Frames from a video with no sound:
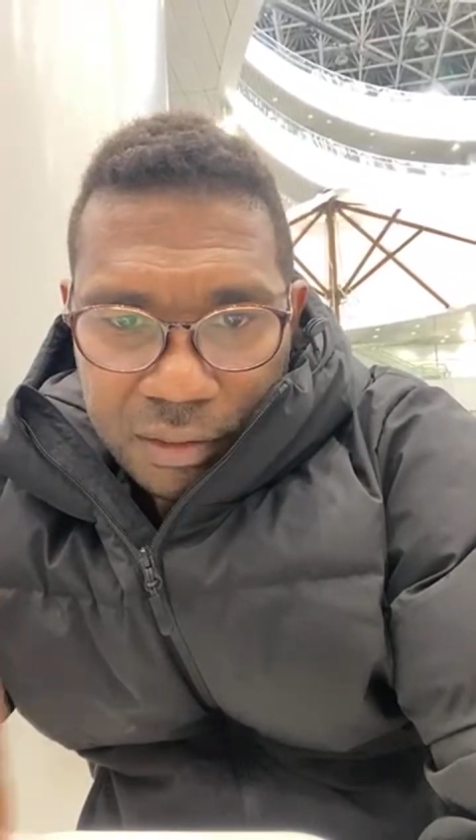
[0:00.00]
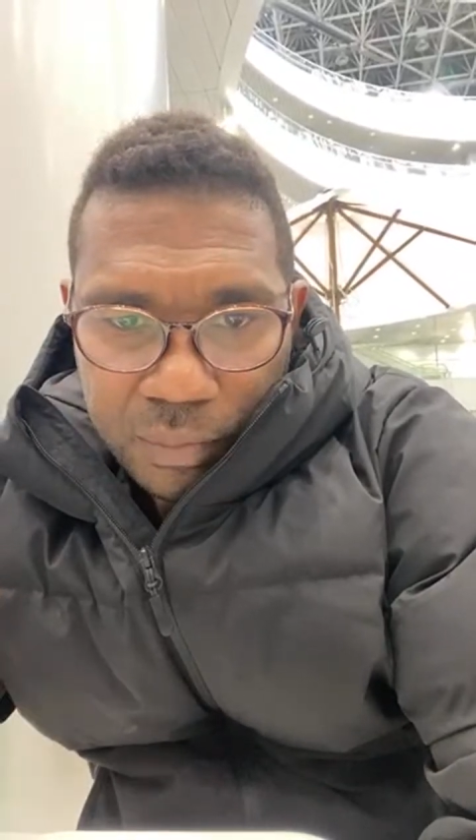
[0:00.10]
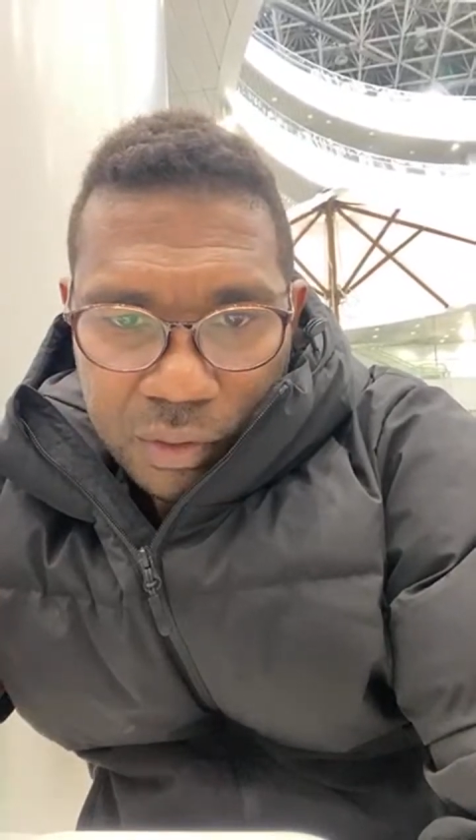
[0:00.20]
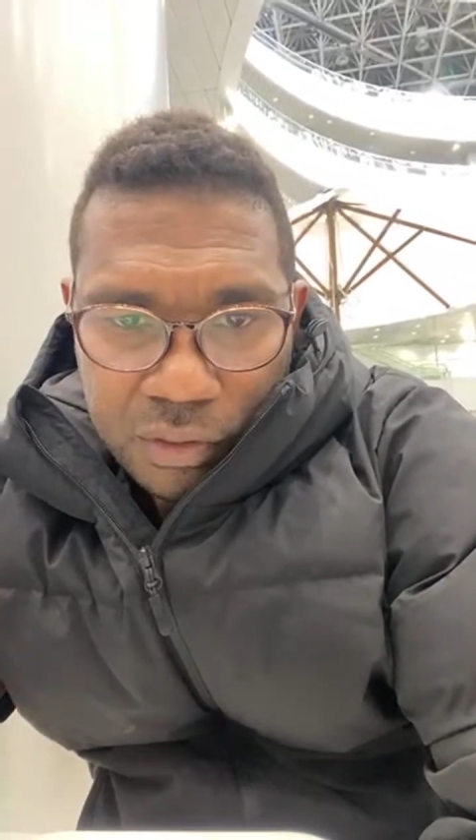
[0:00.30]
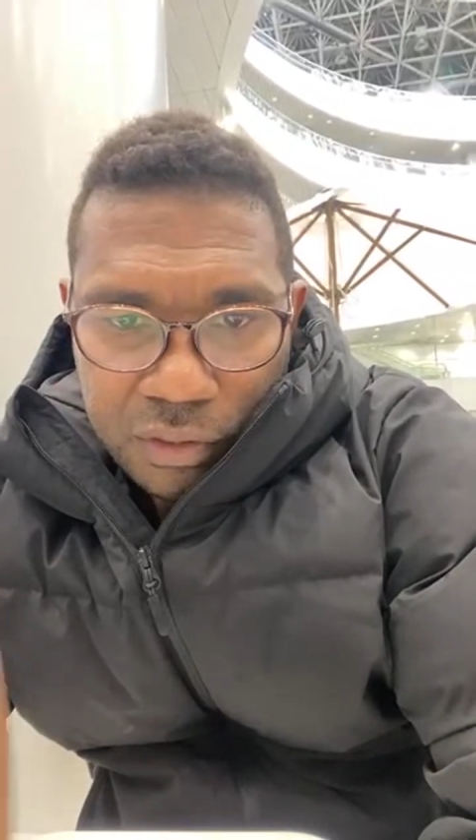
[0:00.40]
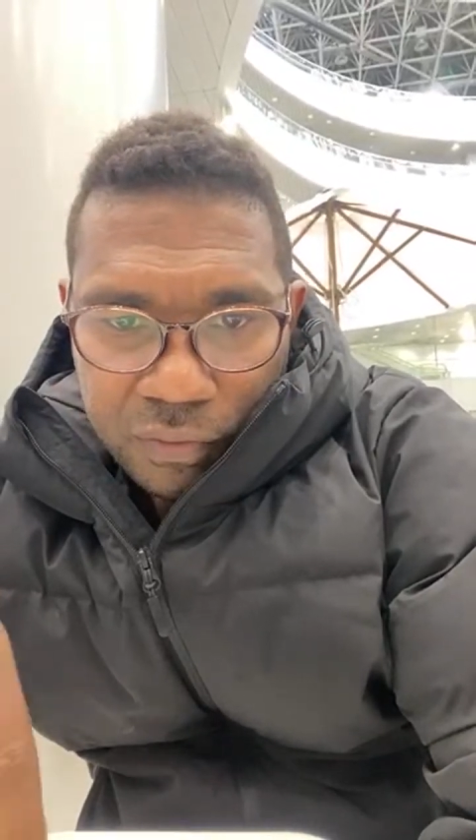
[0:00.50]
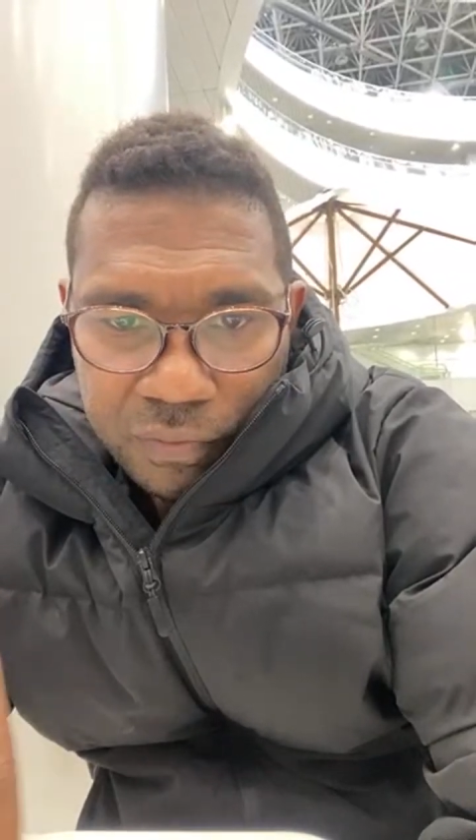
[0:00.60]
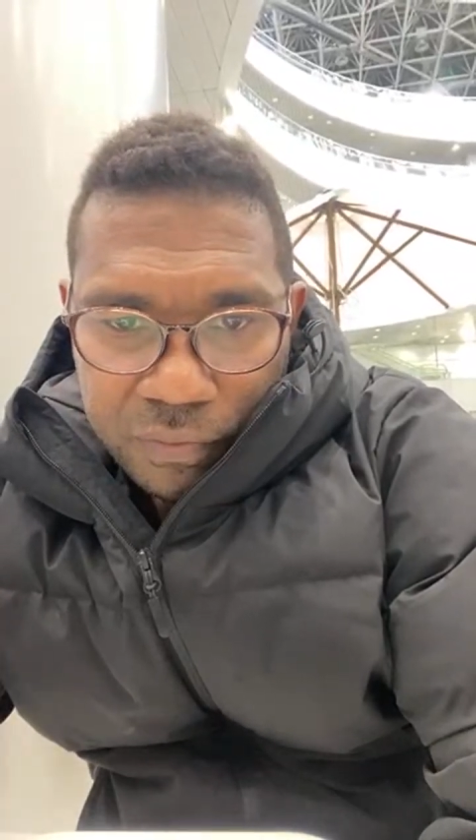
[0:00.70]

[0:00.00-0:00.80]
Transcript: because of